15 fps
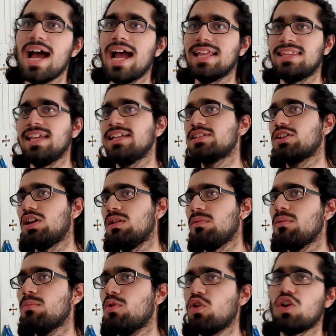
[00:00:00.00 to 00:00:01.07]
I think it's going to
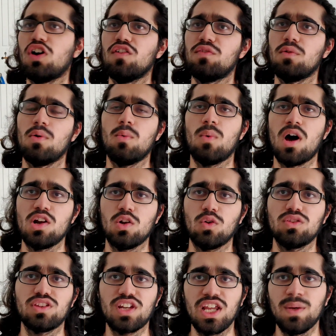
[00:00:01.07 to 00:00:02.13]
be more of
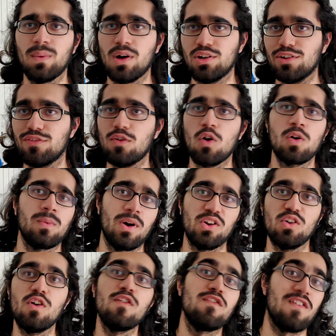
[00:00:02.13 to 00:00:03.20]
103, 104,
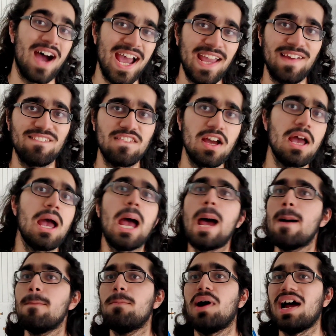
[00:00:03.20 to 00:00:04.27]
105.
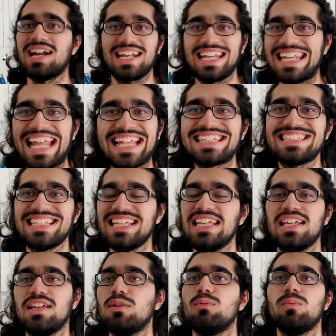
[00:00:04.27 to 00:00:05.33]
But let's
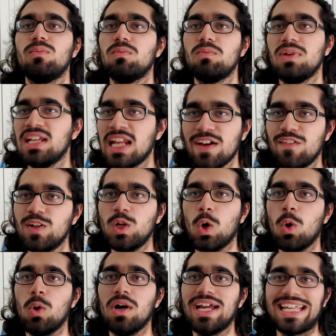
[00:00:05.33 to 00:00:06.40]
see. We never
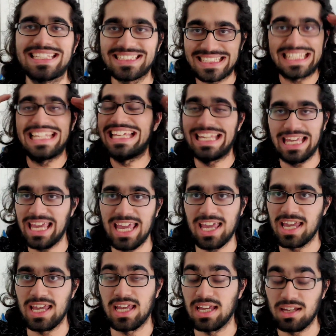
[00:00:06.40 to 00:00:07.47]
know. It's
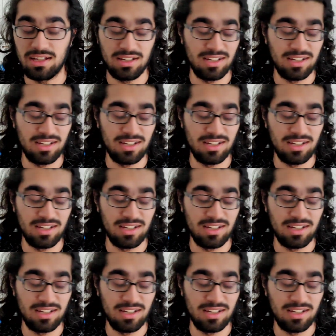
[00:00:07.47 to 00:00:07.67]
EA.